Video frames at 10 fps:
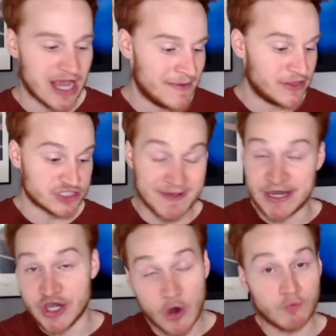I mean, there's been
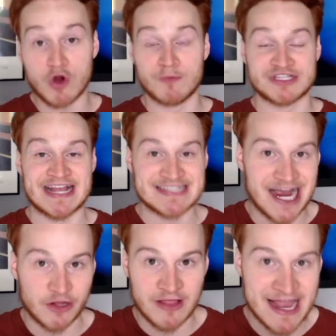no rumors that
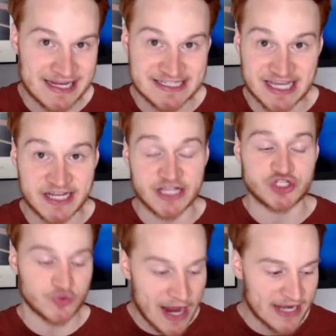Tyler Lockett is going to get
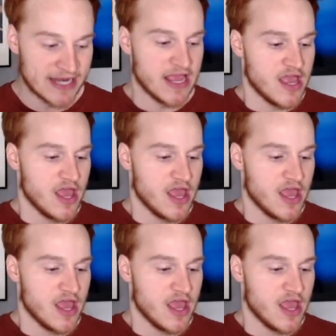traded.